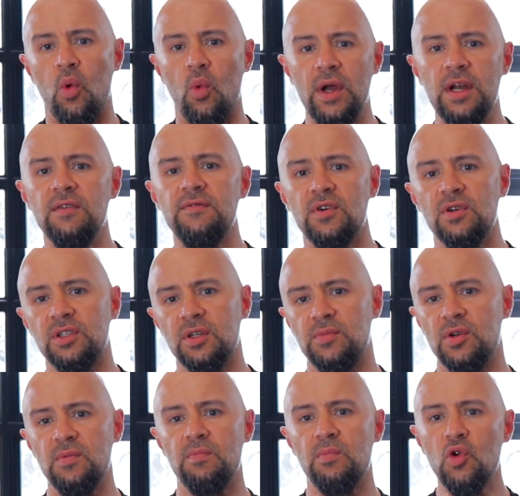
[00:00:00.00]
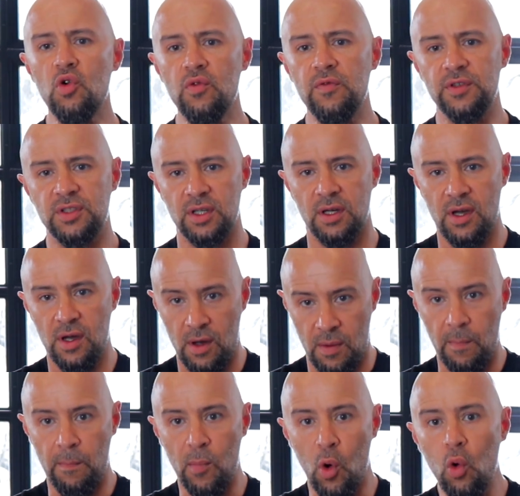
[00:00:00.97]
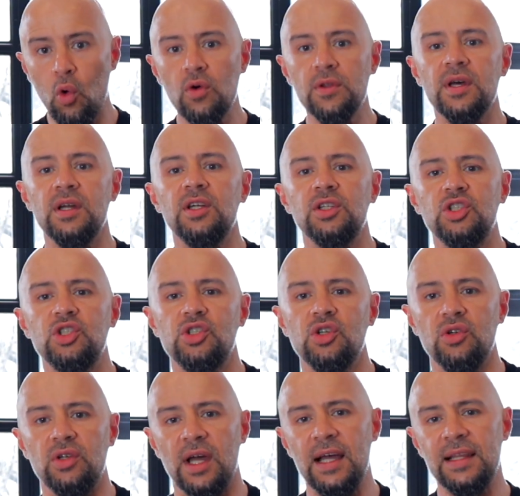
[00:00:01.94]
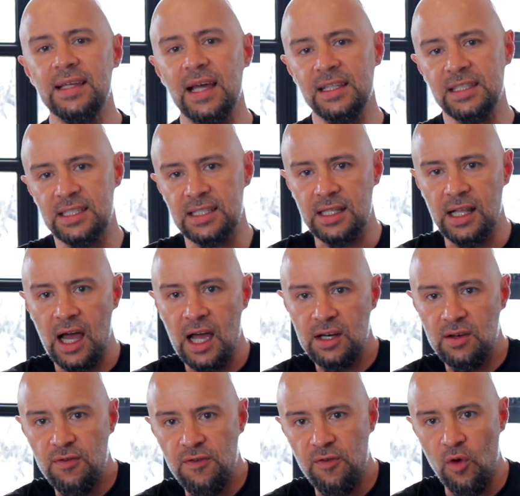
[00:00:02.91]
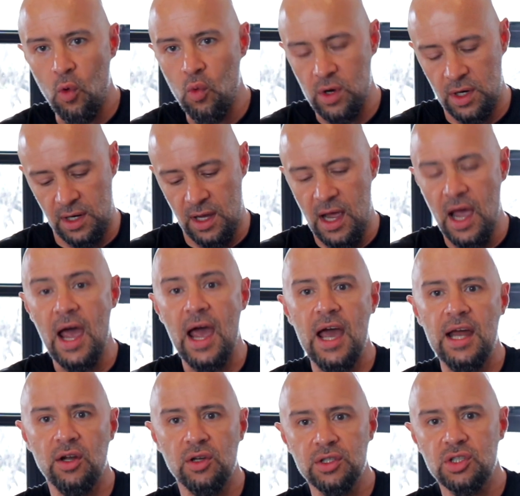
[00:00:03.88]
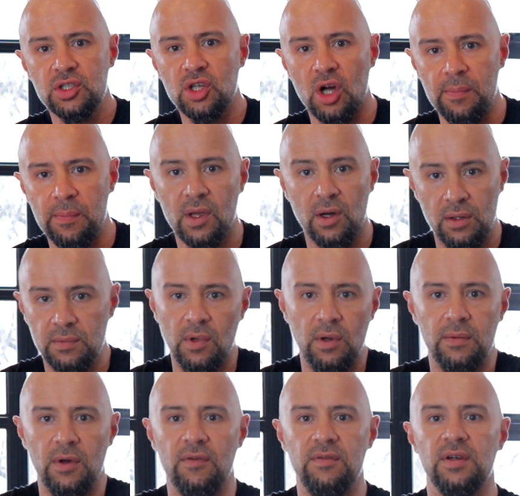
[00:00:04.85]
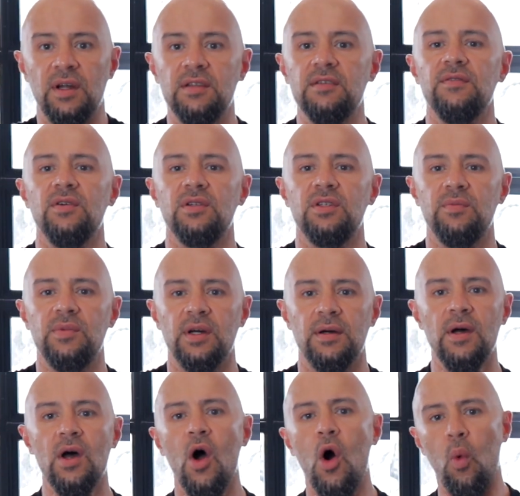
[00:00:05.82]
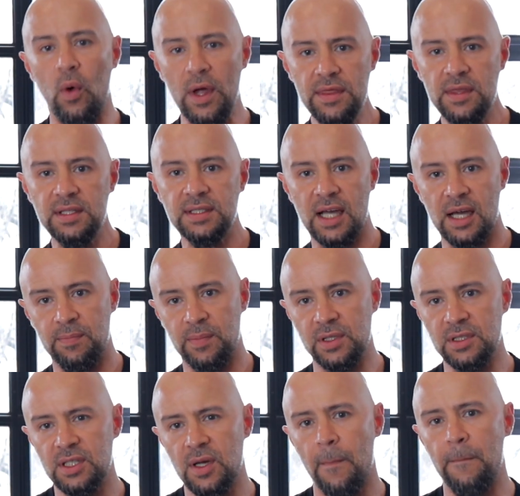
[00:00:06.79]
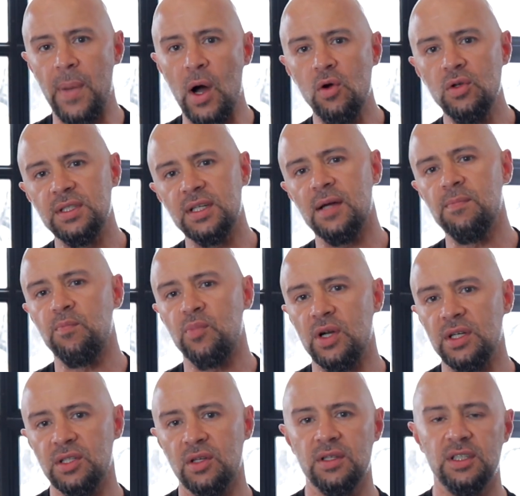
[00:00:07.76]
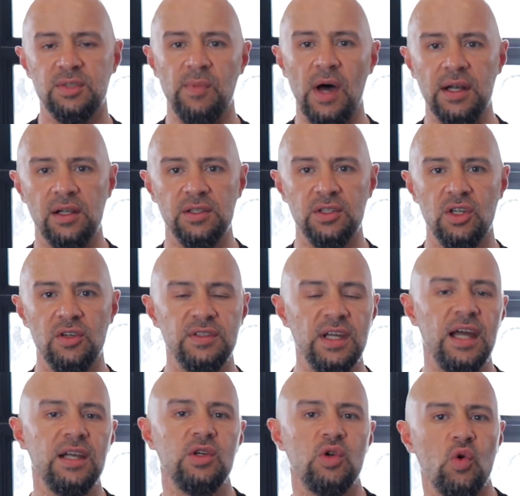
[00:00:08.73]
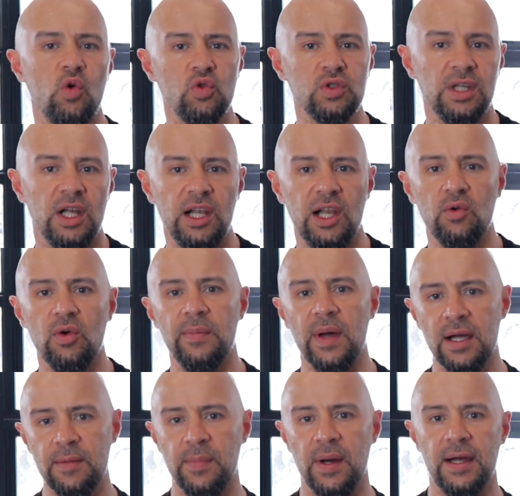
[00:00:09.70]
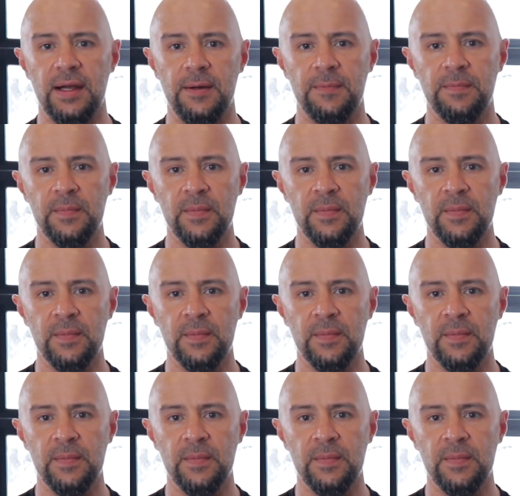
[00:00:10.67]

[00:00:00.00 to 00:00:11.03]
When a vertebra moves more than it should, it can slide forward and on top of another vertebra. When this happens, bones can press on the spinal nerves and cause lower back pain.